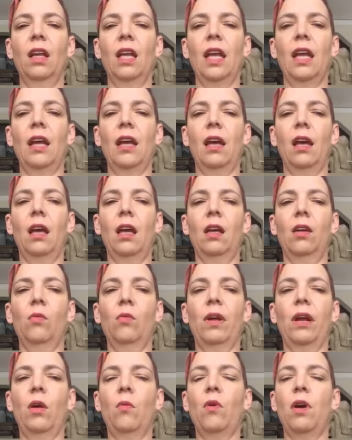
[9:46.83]
And
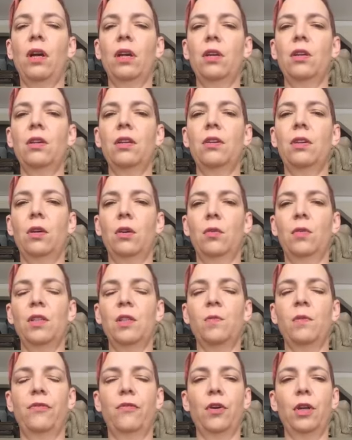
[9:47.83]
what I want you to do
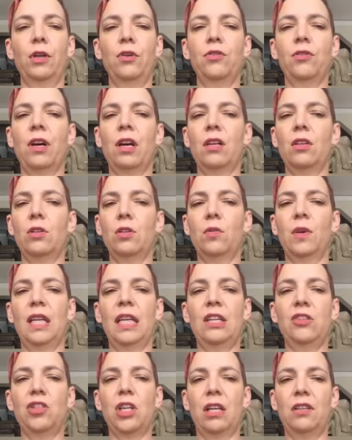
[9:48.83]
is, before you try to do
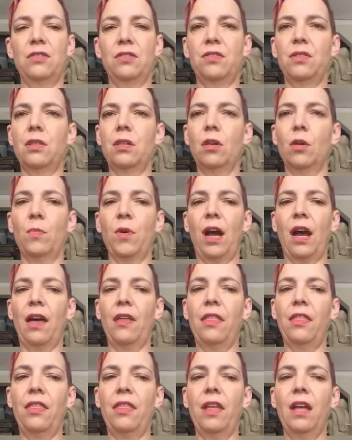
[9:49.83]
any changes to your
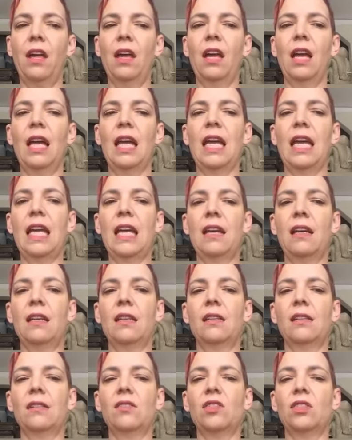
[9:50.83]
breath,
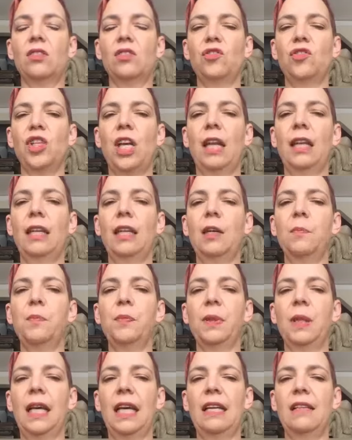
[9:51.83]
is just gently
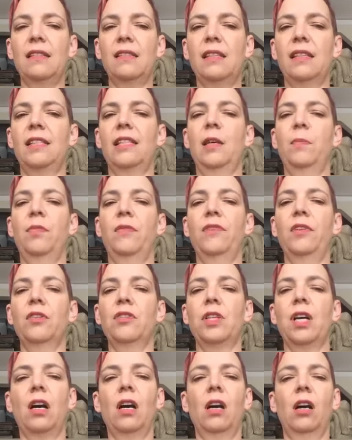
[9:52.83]
place the tip of your
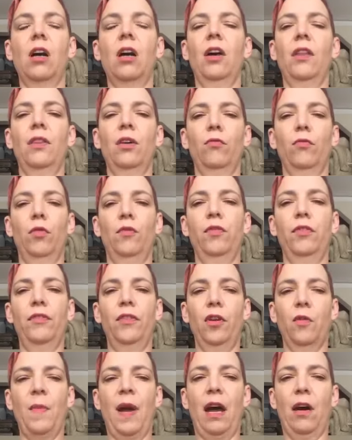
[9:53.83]
tongue on the roof of
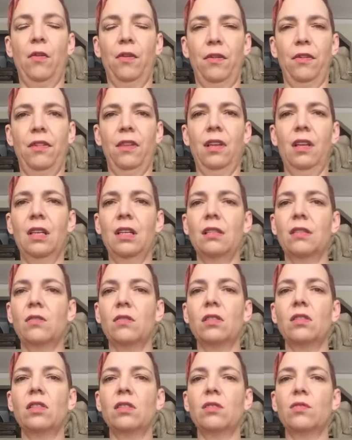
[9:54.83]
your mouth. So
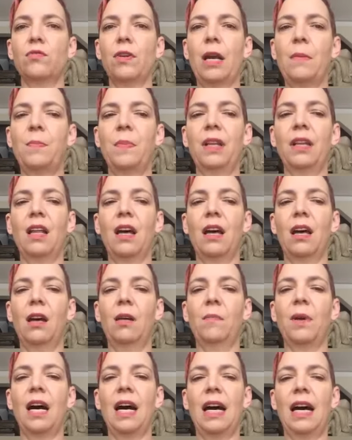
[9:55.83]
it's just right
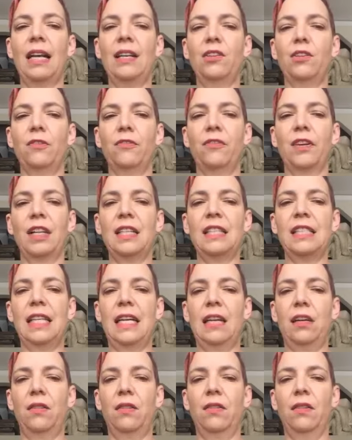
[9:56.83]
behind your front
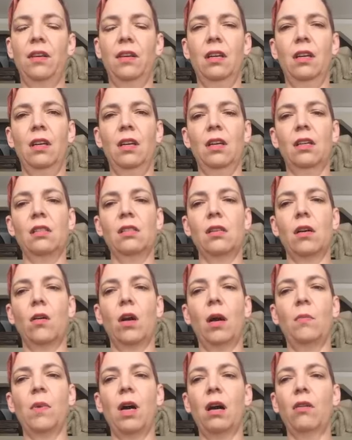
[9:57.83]
teeth. So
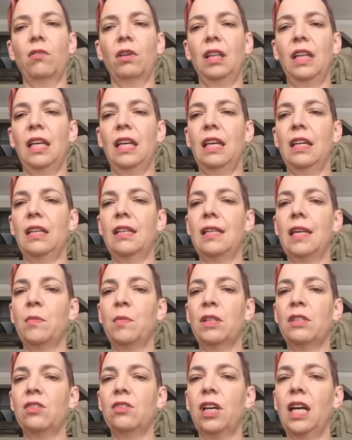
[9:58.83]
I'm not really going to
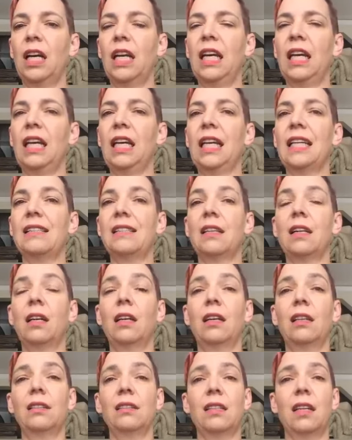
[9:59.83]
demonstrate it because
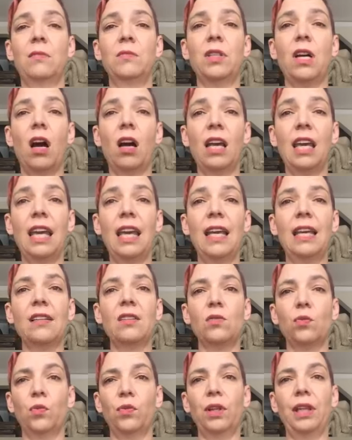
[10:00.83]
as I'm talking,
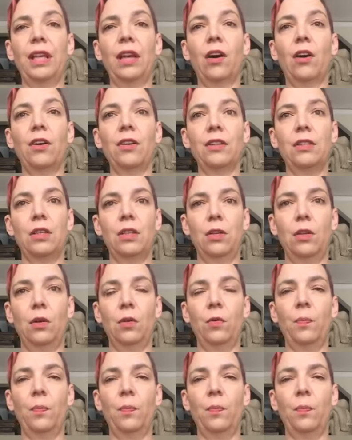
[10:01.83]
it's really hard to do.